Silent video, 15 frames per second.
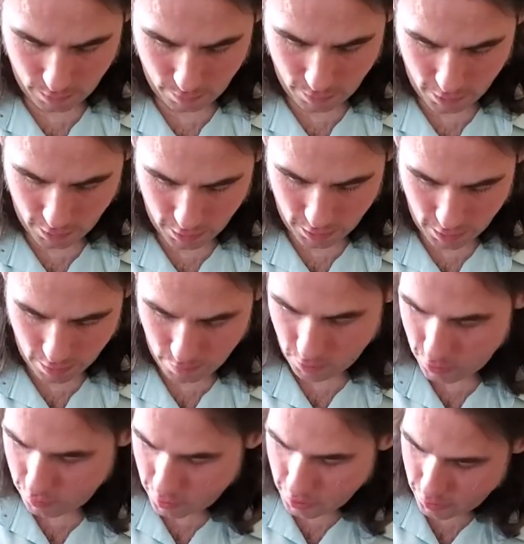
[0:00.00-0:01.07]
going to
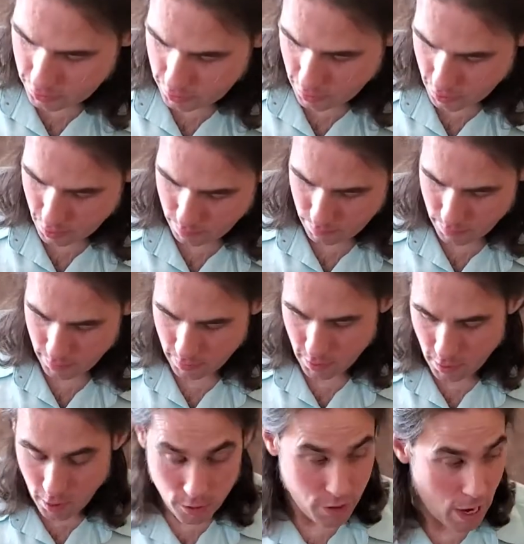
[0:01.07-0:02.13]
demonstrate some
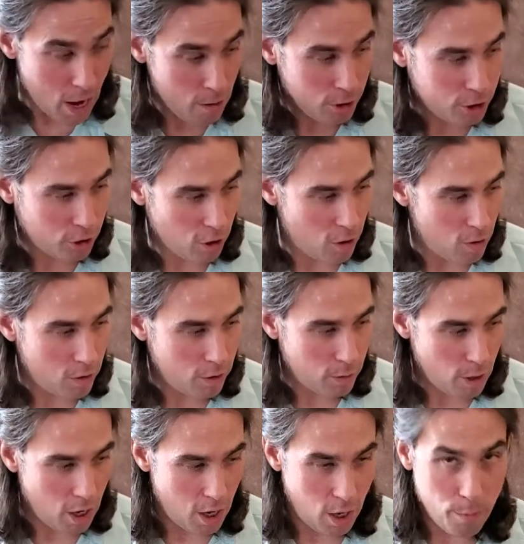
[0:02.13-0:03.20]

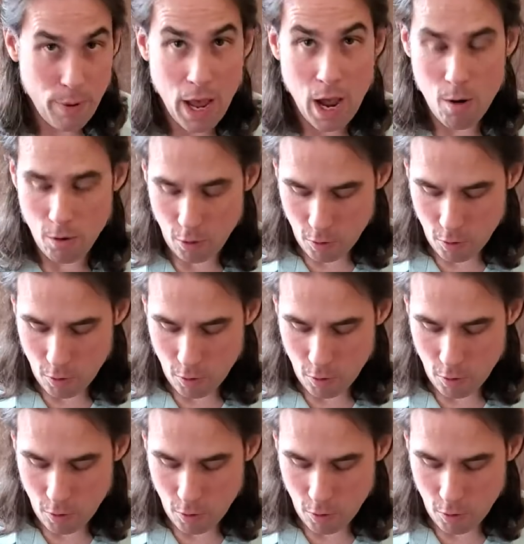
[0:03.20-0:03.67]
downstroke power